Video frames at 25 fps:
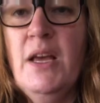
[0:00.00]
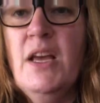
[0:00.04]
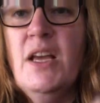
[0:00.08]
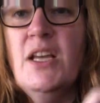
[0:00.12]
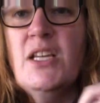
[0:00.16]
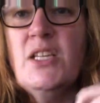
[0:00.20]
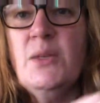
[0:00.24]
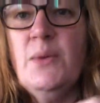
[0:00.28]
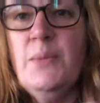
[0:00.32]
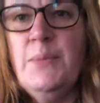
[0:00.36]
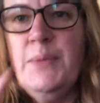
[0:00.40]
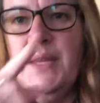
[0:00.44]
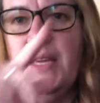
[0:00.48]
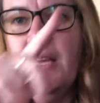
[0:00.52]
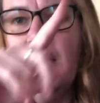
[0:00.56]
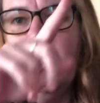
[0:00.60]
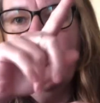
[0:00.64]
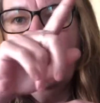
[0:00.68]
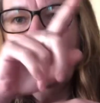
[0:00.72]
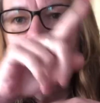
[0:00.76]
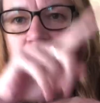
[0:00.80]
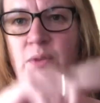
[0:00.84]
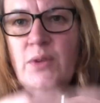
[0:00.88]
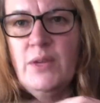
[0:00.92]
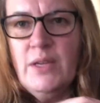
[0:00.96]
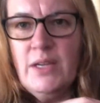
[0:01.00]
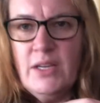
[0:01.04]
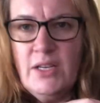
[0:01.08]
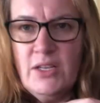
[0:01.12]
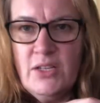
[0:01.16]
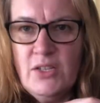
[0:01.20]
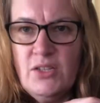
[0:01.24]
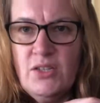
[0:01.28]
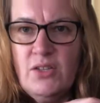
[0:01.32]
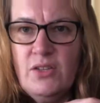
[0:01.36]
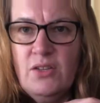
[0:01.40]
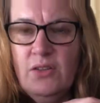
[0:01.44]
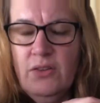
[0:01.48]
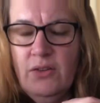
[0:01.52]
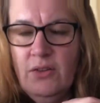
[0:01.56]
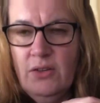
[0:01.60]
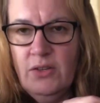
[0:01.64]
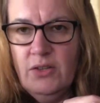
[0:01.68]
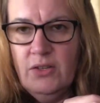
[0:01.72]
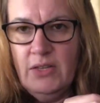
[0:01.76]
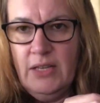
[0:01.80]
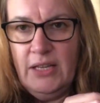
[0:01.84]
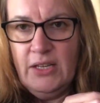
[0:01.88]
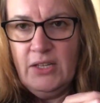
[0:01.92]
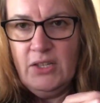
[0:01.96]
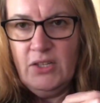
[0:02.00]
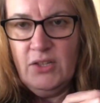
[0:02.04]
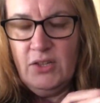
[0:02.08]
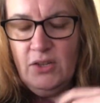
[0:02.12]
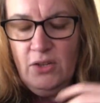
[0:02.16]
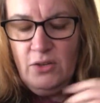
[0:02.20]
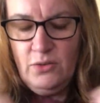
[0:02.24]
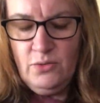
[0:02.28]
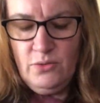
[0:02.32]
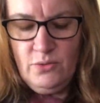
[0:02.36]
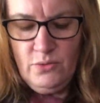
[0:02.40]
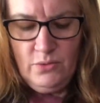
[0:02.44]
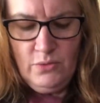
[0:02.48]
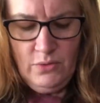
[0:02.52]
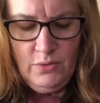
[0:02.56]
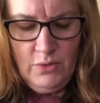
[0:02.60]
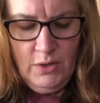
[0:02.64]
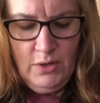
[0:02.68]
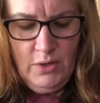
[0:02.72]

so I'm thinking of doing like a circle,